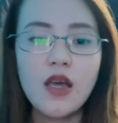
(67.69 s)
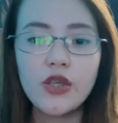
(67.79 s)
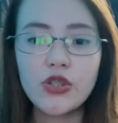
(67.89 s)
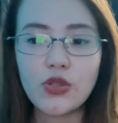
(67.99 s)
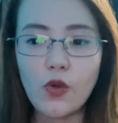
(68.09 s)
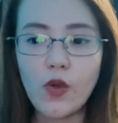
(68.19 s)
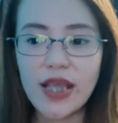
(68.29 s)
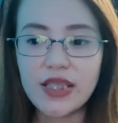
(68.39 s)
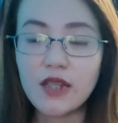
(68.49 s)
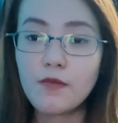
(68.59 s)
So,
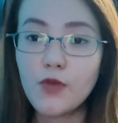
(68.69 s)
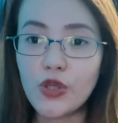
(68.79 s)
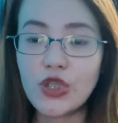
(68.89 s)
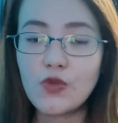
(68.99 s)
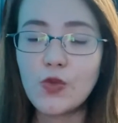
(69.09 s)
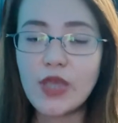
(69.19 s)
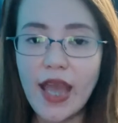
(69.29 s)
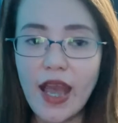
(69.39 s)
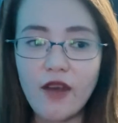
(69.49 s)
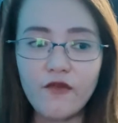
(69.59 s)
as an employee, we
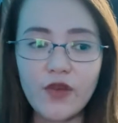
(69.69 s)
have